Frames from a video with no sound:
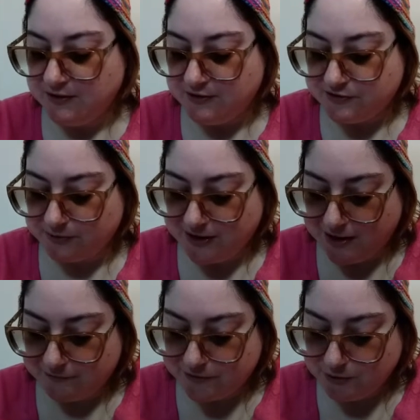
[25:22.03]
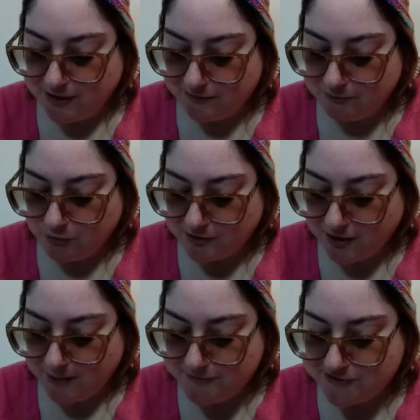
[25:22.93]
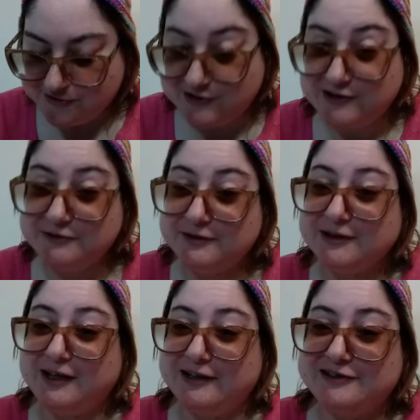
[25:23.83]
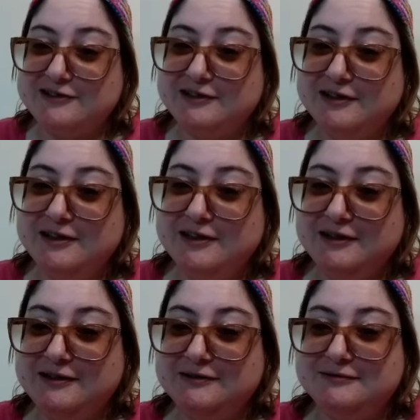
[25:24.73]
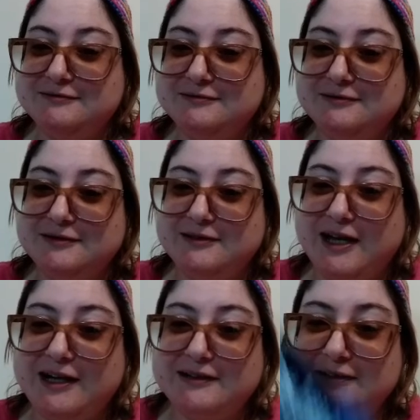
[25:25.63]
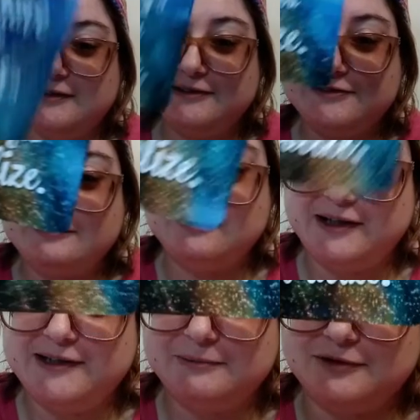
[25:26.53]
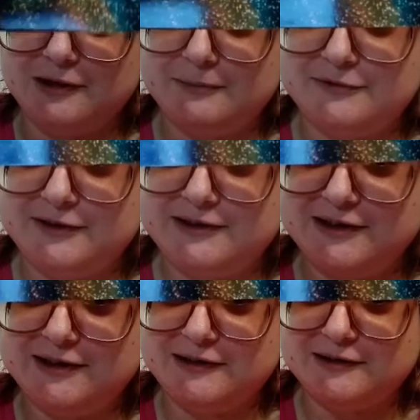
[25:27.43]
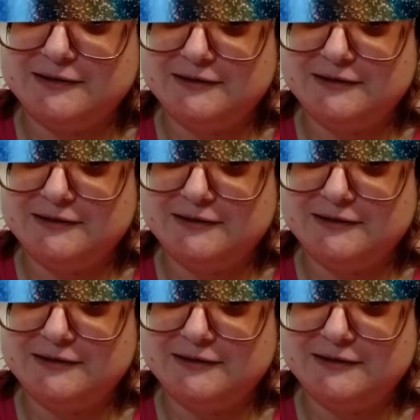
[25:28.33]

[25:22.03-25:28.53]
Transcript: So you have more options than you realize. That is the writing prompt right there.